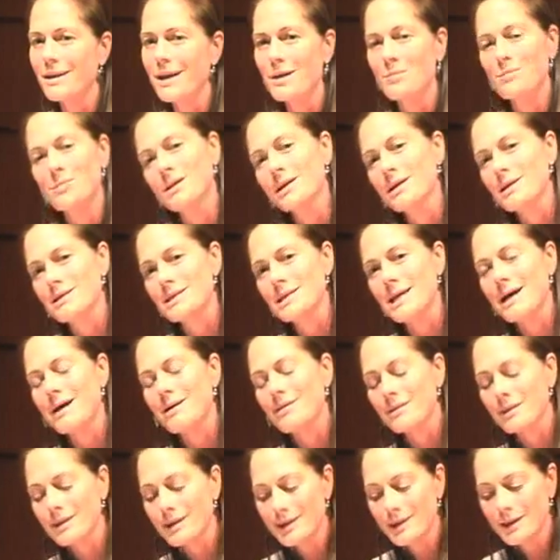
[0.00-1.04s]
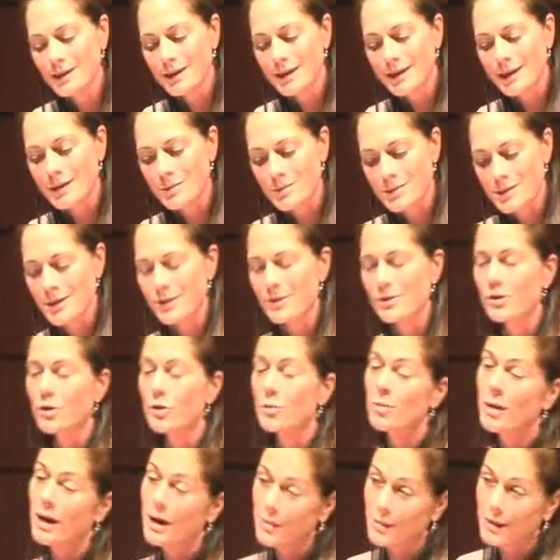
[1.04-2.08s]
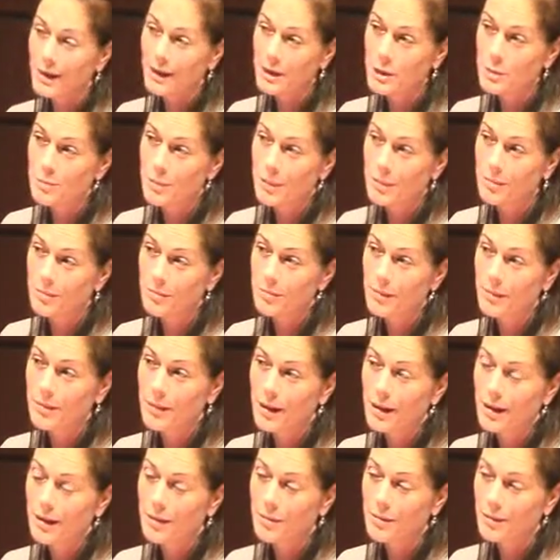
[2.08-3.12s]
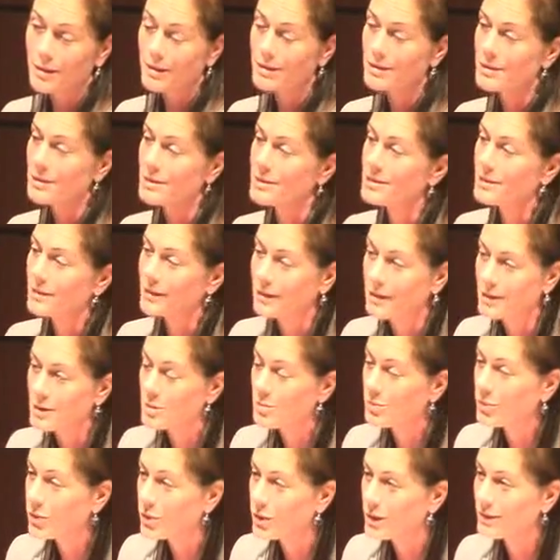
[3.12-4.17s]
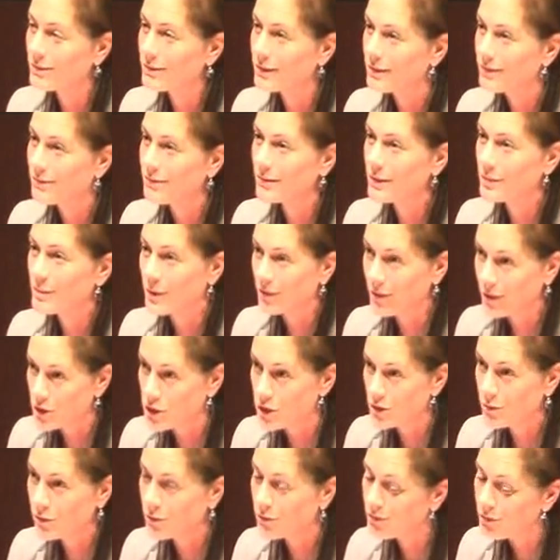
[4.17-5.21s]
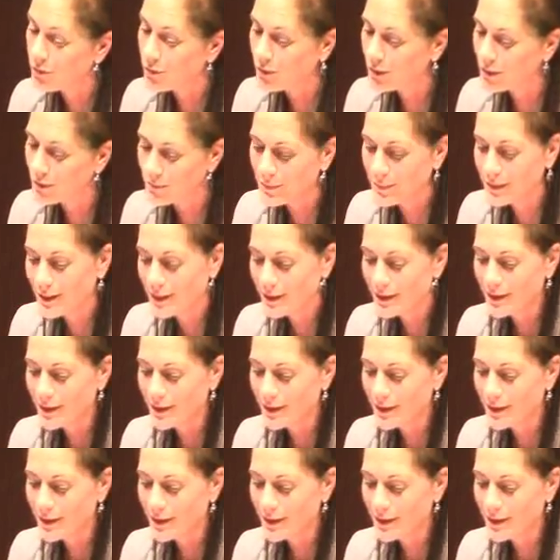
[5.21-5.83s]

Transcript: that plays out. Senator Obama has been consistently supportive of immigration reform.